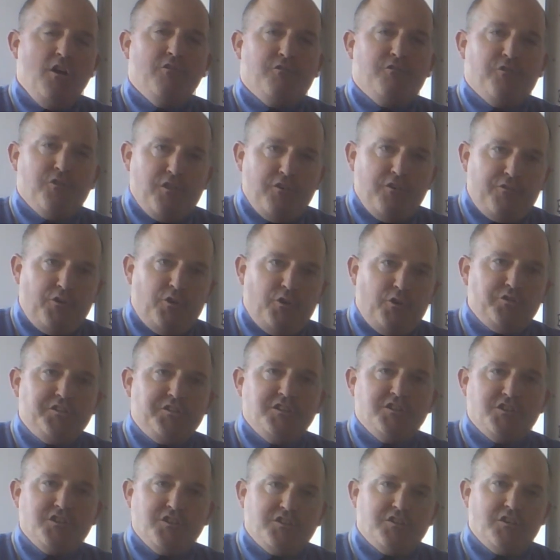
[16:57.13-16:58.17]
for the
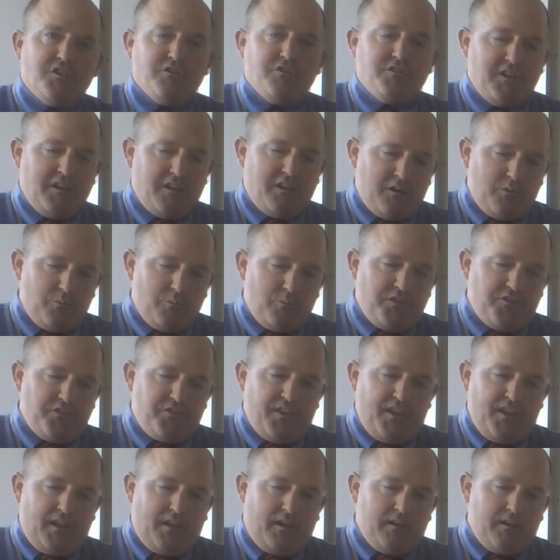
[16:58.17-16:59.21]
voltage associated with
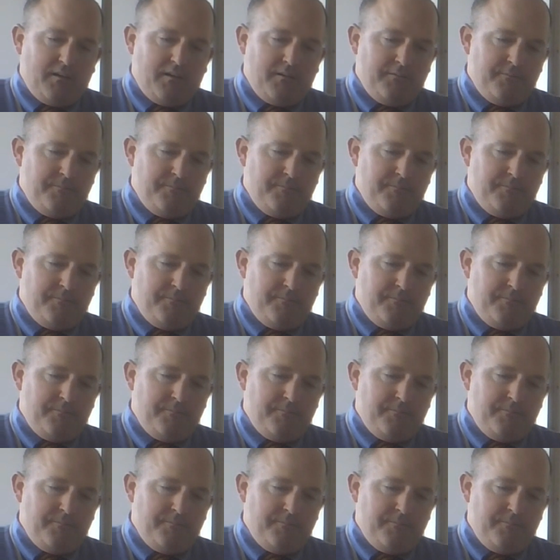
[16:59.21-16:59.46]
zinc.